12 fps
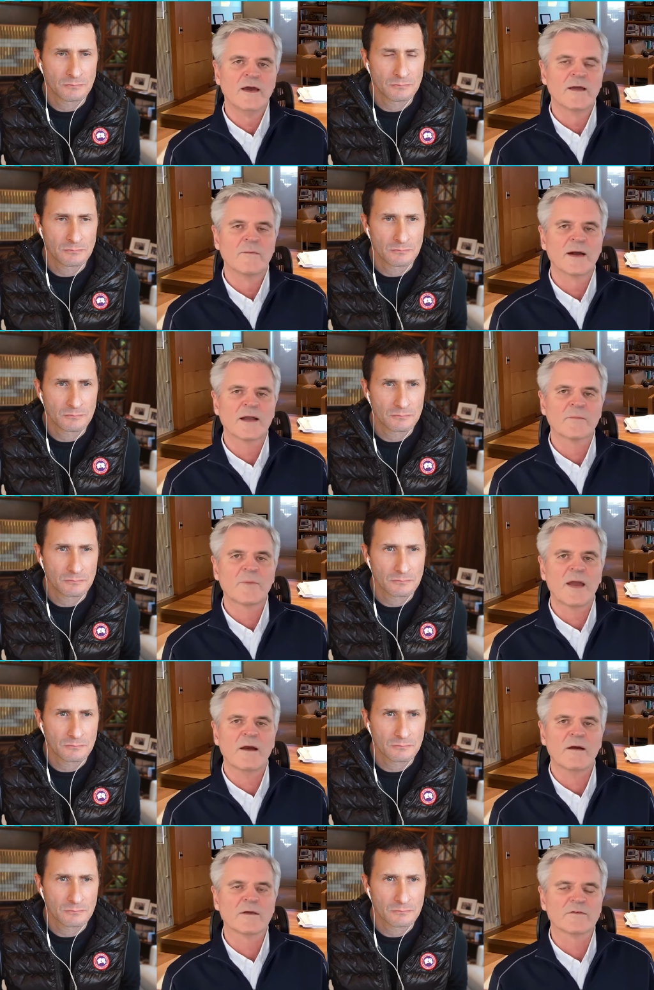Speaker 1: And by
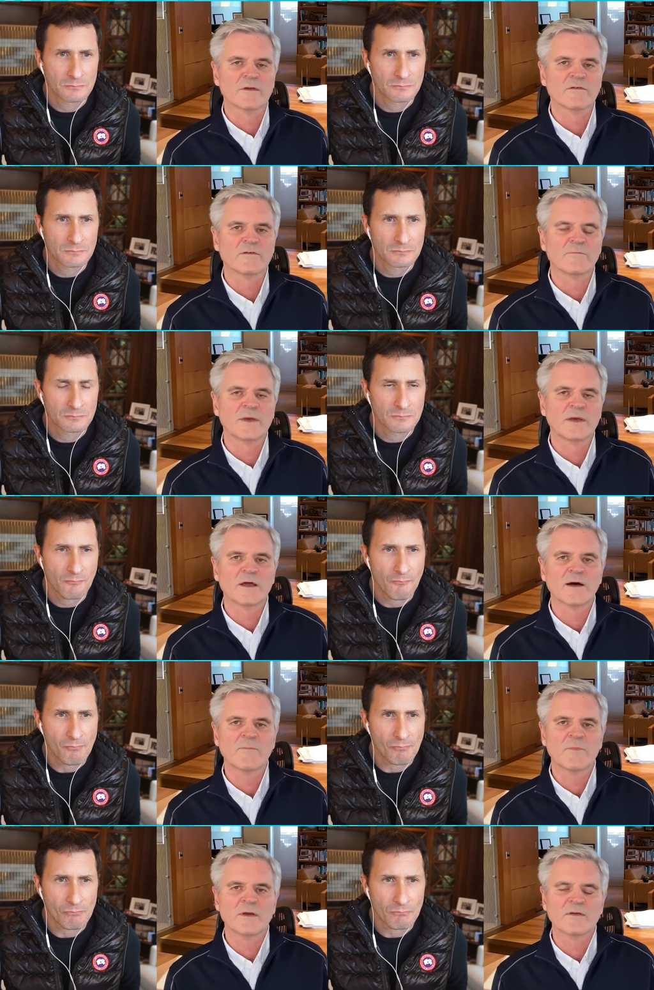comparison, some big
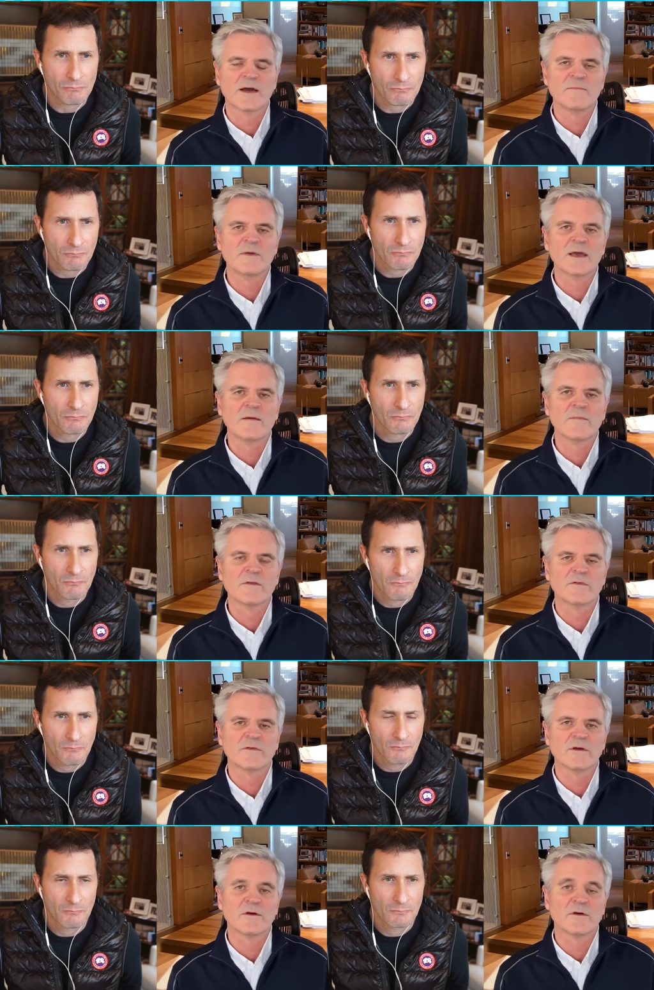companies, IBM and
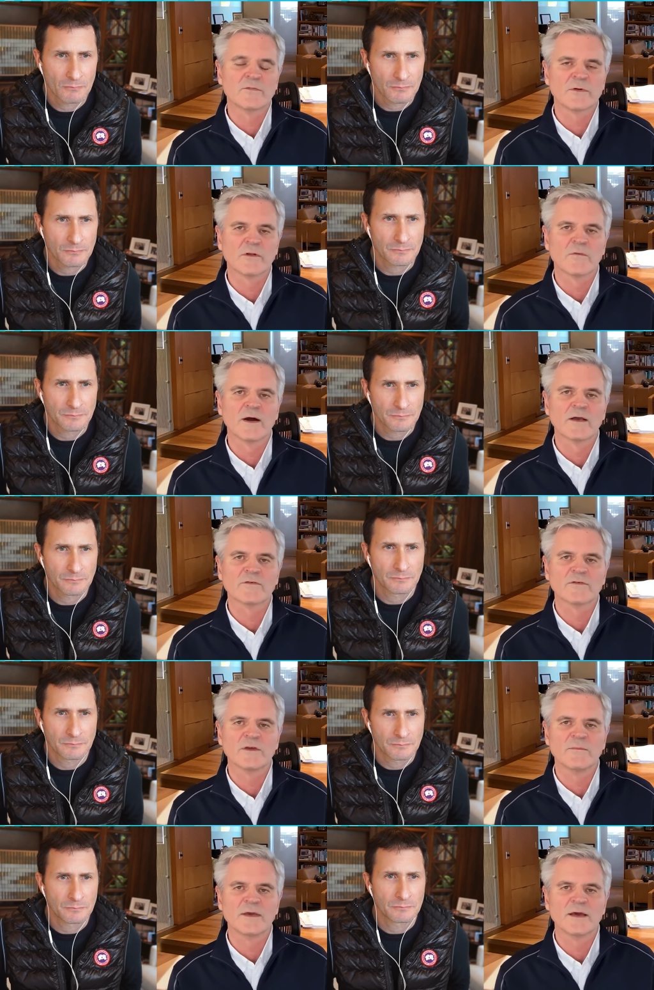Sears, for a little while
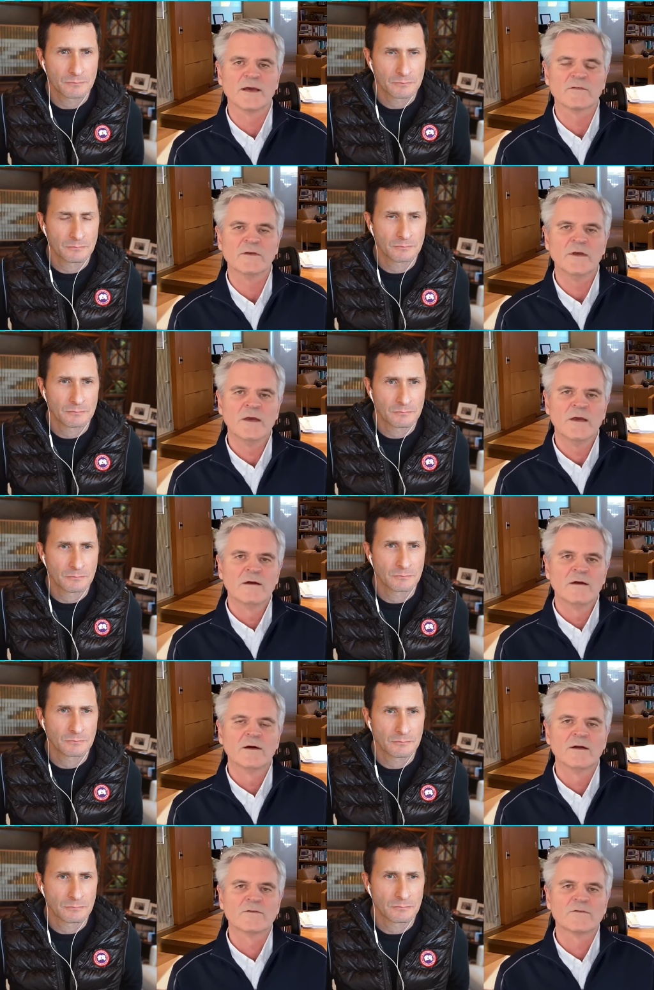CBS,
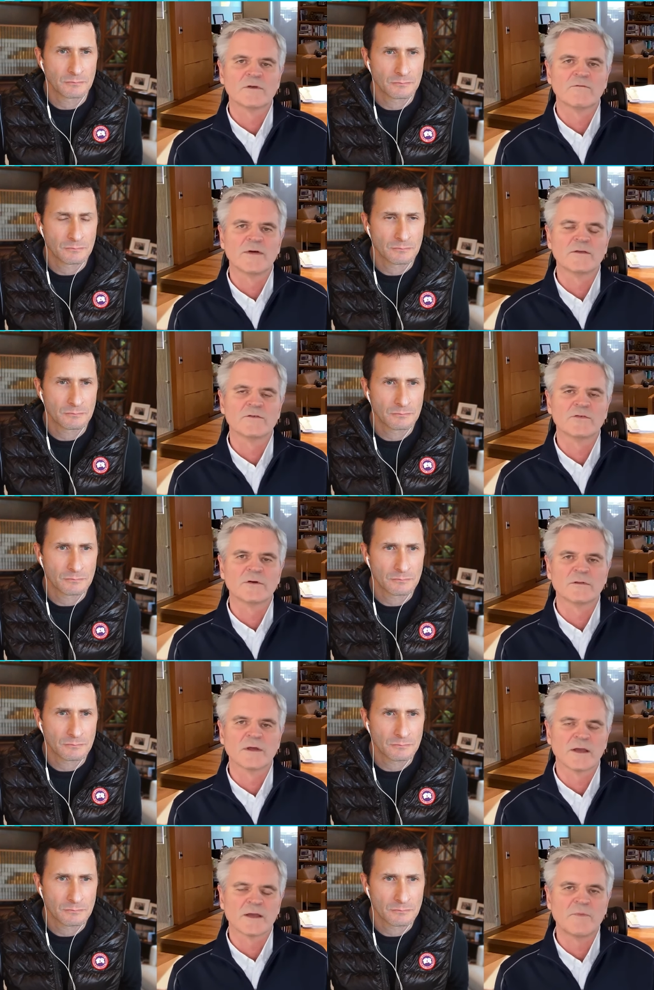launched a venture
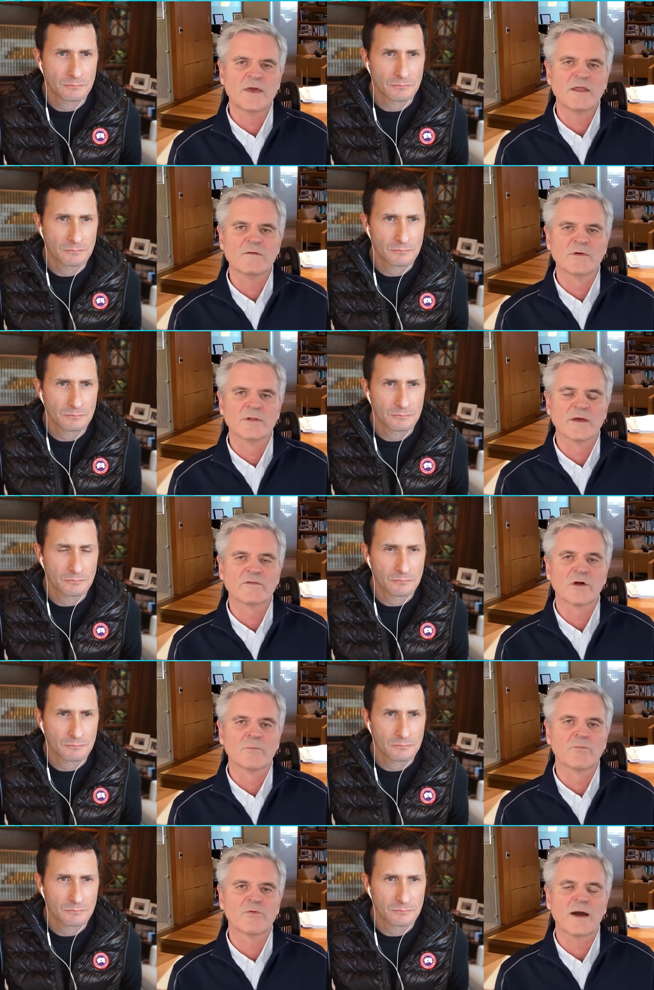that competed with us
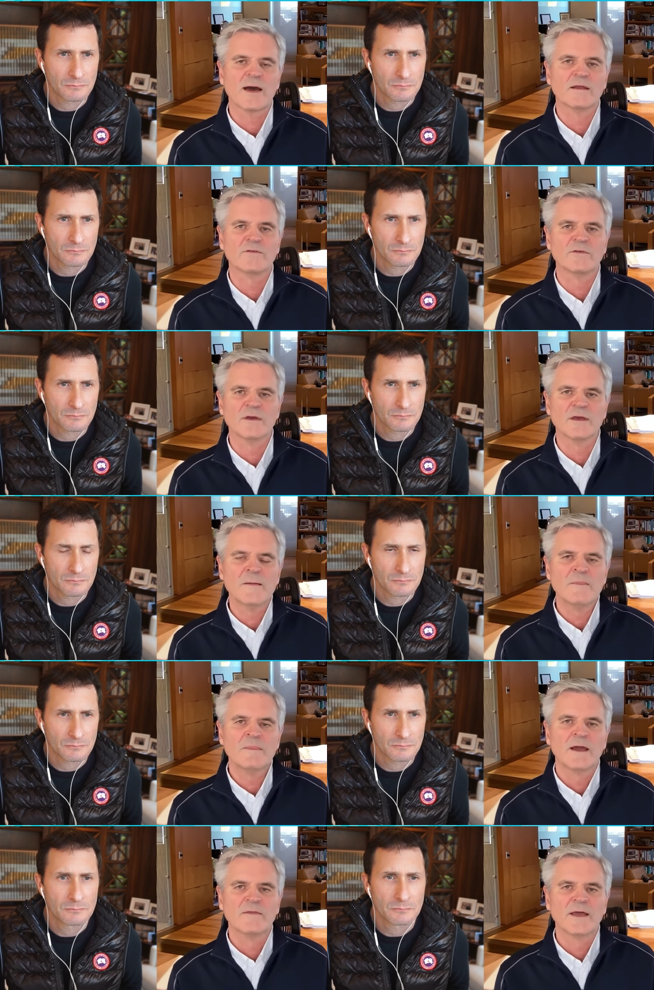called Prodigy,
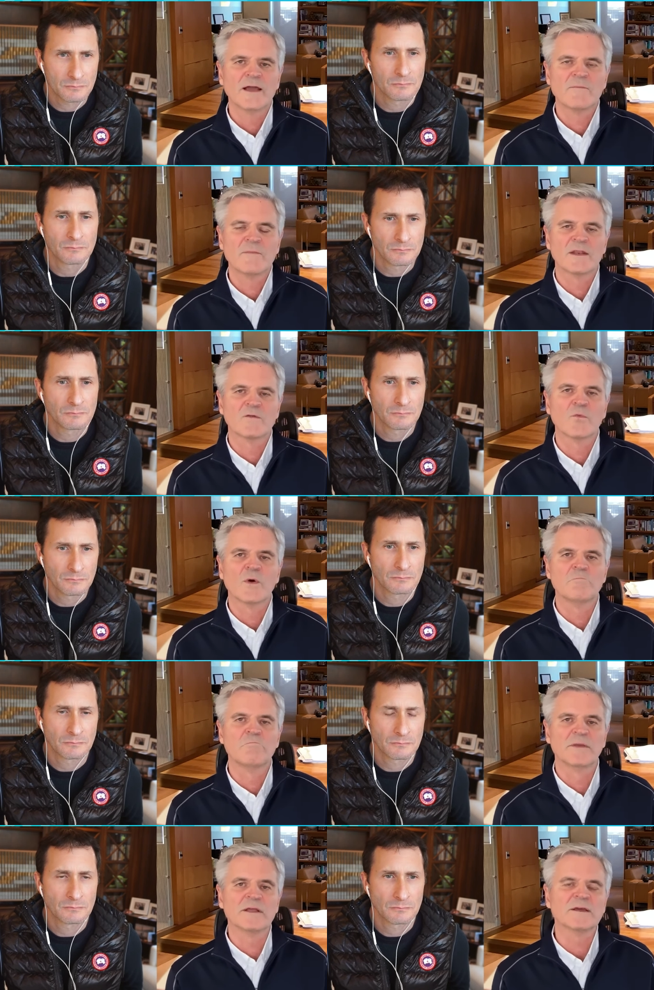and they committed
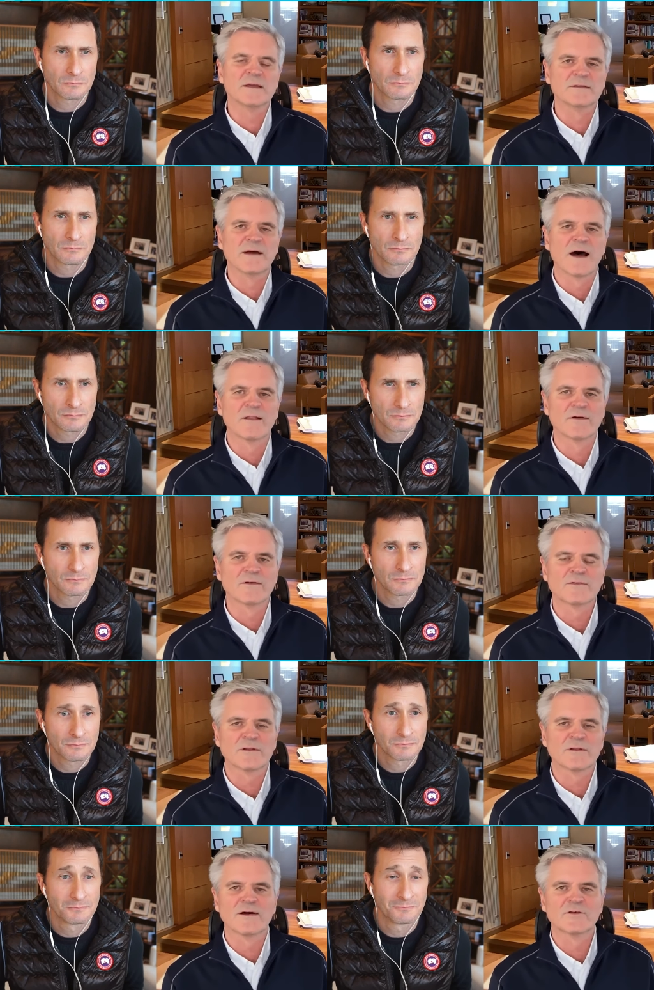one billion
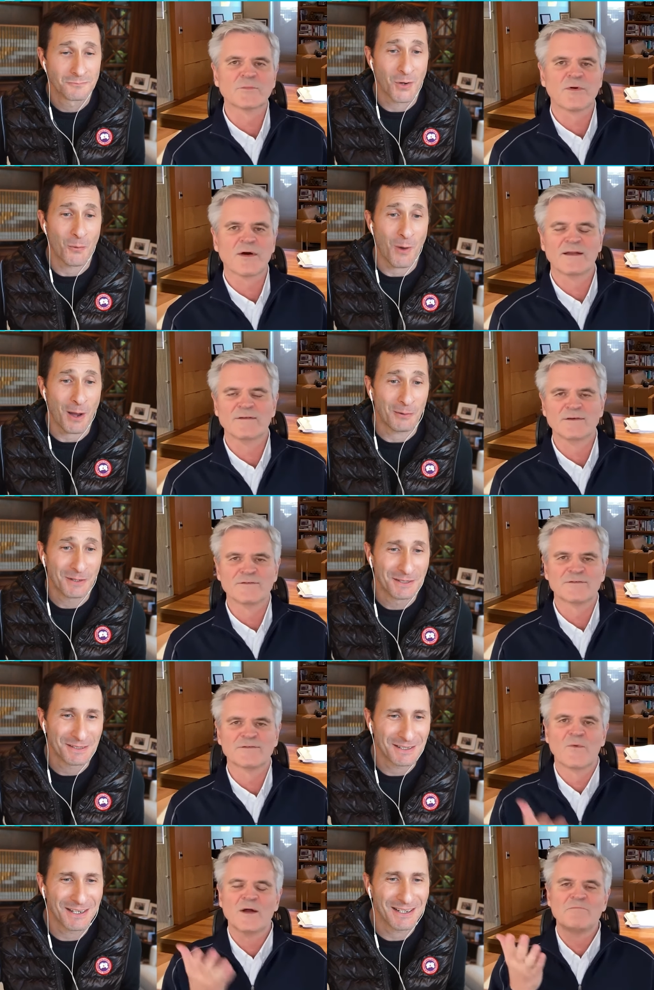dollars to launch Prodigy. Wow.
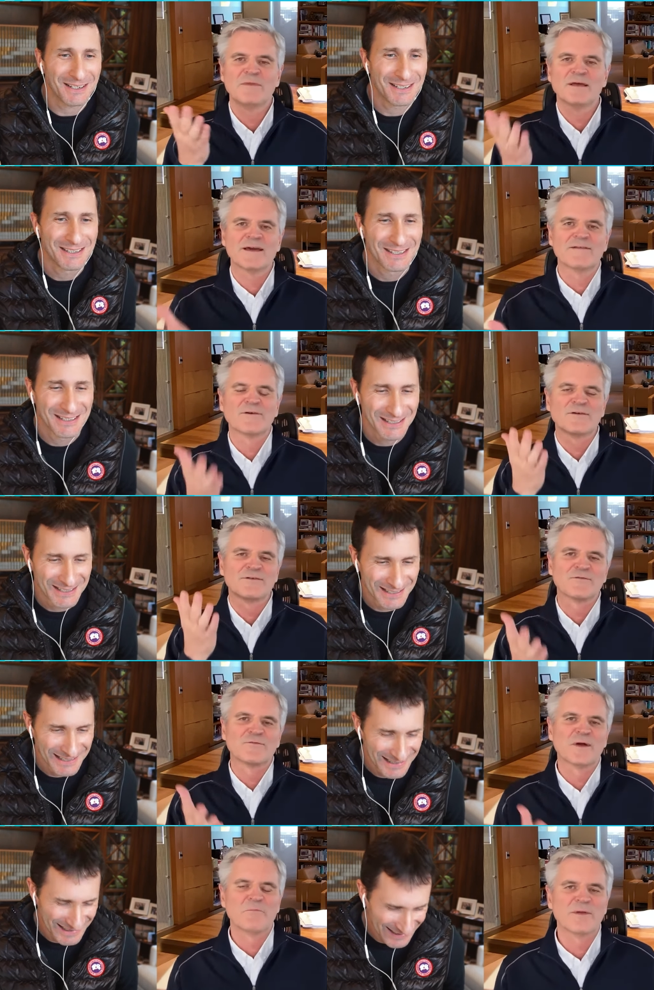So one million
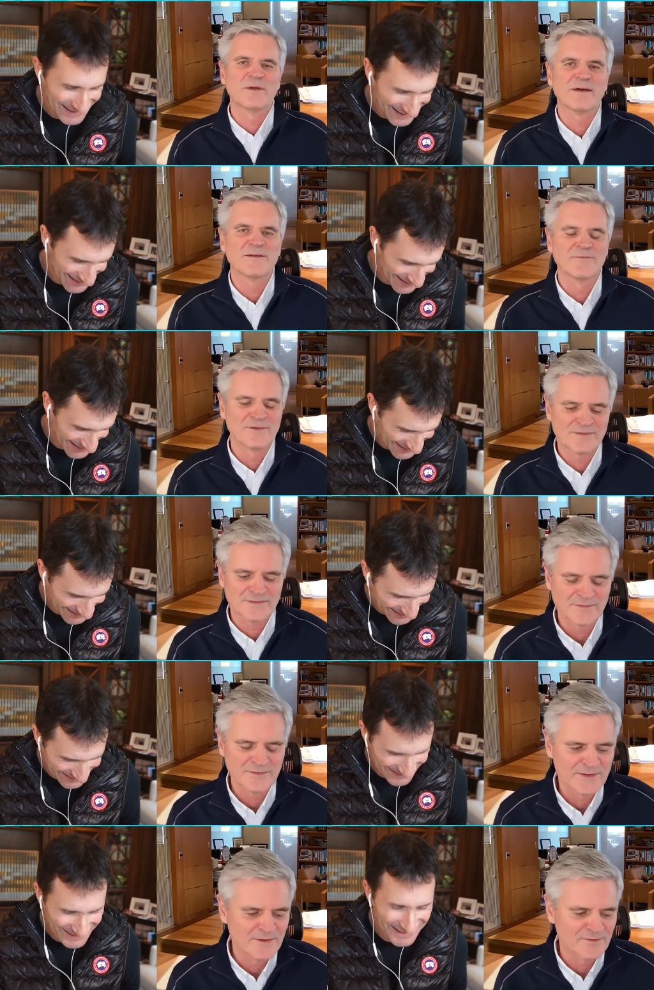versus one billion was
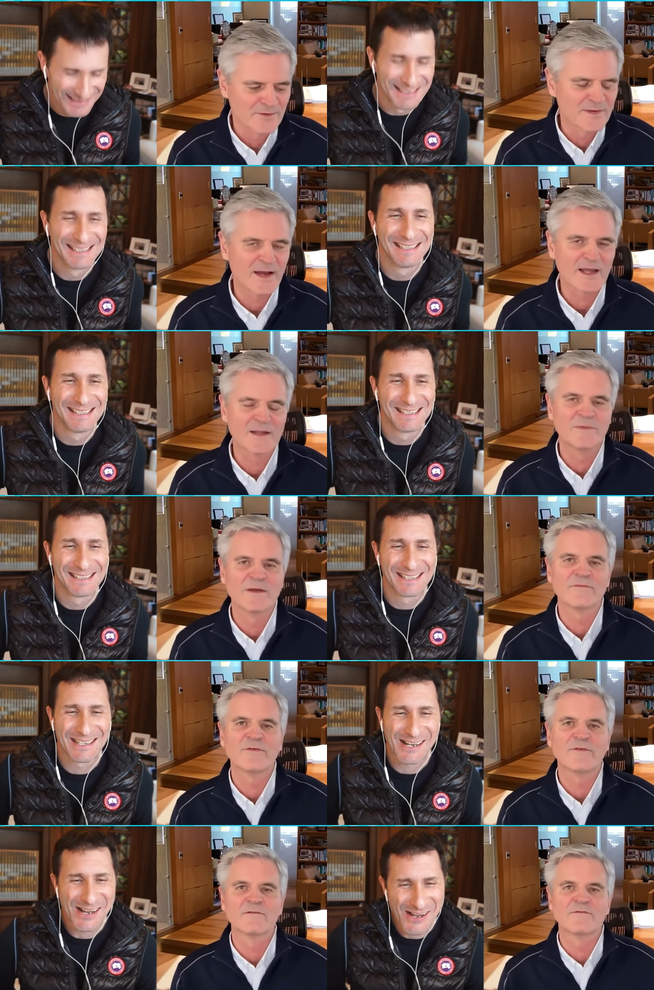we knew was not going to be a
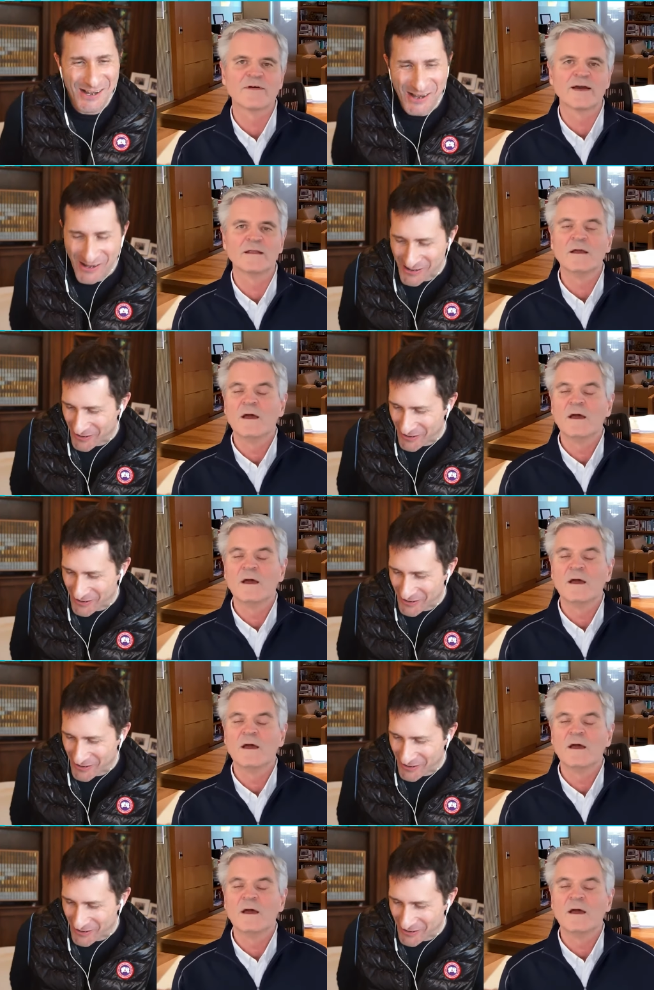fair fight.